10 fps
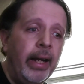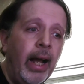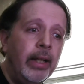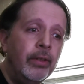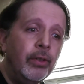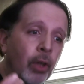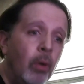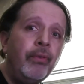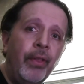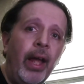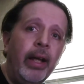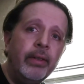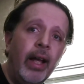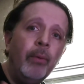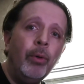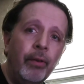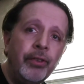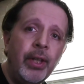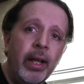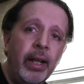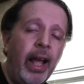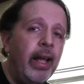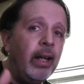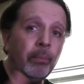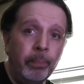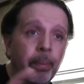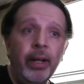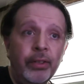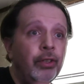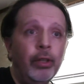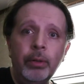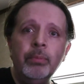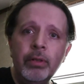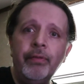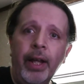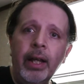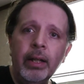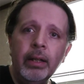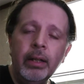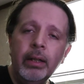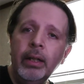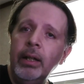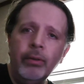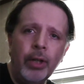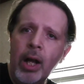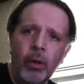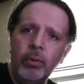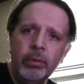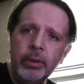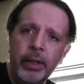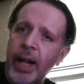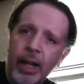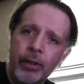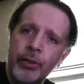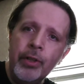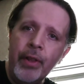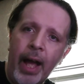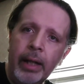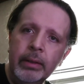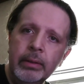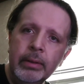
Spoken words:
And I don't think they would have said, but it's a good movie. You know, no, they're not going to do that.